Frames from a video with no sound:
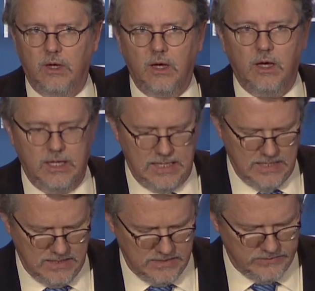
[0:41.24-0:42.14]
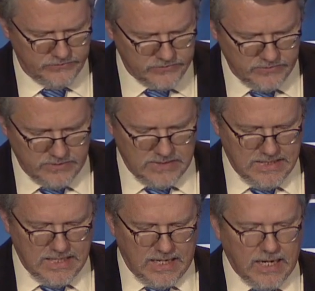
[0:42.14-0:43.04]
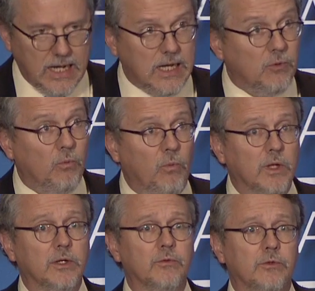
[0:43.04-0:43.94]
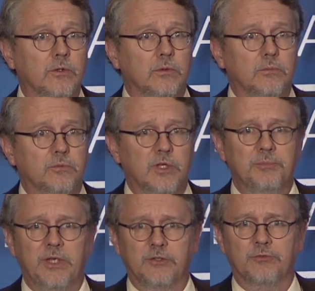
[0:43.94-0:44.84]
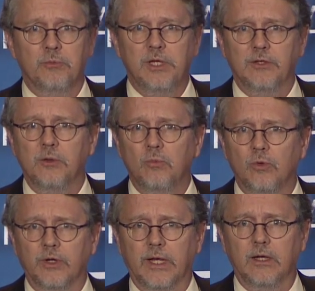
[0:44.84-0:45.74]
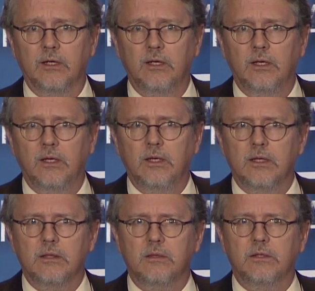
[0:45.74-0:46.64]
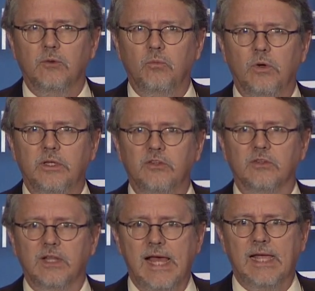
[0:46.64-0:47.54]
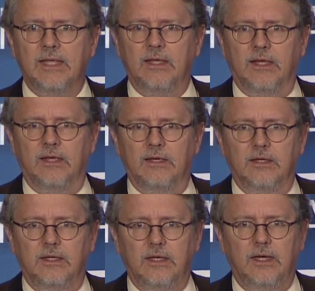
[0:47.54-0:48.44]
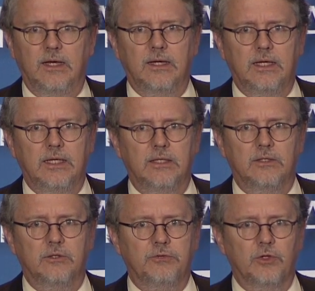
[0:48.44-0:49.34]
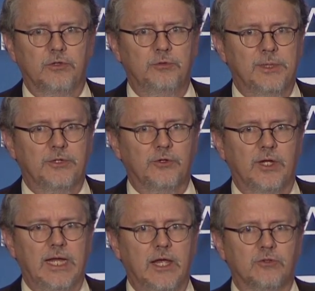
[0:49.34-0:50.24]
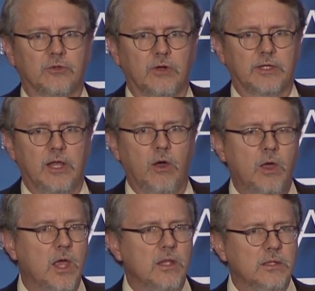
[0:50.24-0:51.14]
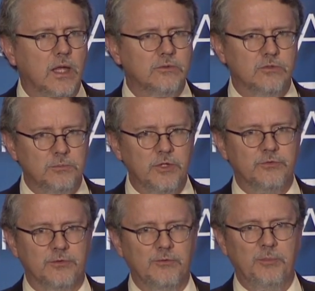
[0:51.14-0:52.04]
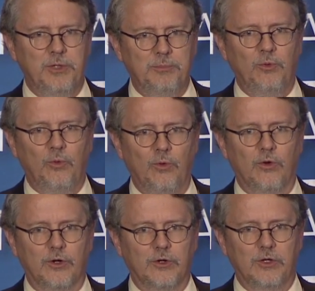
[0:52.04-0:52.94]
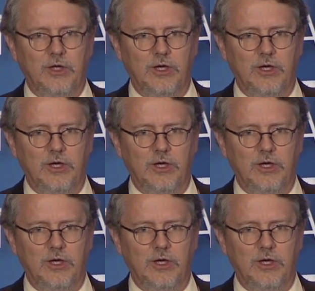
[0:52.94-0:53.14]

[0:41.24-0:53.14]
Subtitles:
One of the subtexts for me in the morning that what is lacking in the field of humanitarian action right now, not so much from the people who are